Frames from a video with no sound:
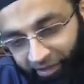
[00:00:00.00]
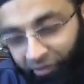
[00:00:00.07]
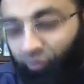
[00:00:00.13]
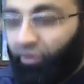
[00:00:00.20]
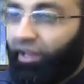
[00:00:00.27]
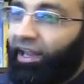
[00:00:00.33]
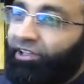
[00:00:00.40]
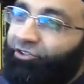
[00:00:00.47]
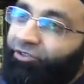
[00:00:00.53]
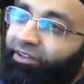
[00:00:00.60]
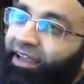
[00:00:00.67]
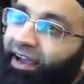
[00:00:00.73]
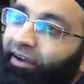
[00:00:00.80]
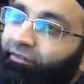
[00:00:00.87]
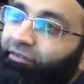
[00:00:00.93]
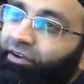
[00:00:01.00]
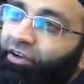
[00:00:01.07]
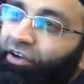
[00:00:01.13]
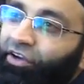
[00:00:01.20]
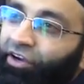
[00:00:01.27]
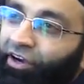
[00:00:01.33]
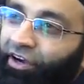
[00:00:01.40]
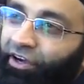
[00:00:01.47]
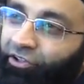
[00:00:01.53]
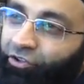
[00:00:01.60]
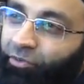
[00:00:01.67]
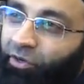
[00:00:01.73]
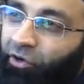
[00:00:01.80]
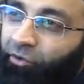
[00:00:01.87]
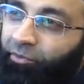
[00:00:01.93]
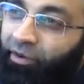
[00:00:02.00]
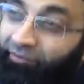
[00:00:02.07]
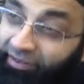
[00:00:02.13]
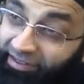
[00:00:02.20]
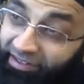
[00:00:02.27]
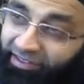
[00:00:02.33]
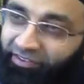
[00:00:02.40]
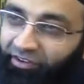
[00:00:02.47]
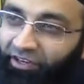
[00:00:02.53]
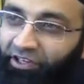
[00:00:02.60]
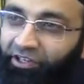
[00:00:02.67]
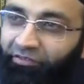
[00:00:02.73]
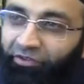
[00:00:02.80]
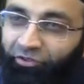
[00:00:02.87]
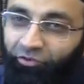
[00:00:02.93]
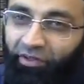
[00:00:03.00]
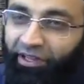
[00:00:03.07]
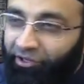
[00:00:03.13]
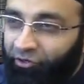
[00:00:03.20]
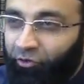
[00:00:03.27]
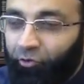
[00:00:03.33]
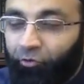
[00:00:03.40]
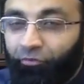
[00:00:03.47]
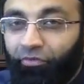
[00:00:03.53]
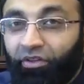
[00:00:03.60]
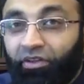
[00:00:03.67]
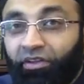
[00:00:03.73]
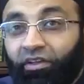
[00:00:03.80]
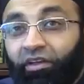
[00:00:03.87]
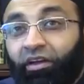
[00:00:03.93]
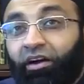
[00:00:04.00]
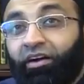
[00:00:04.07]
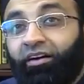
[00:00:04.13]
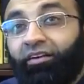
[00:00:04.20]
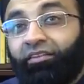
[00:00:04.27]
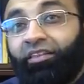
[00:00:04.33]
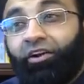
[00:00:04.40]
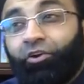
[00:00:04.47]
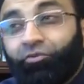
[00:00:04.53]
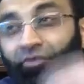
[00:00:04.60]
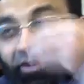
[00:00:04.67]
Then you can actually have uh, Jummah khutbah with these three individuals at your home. Uh, there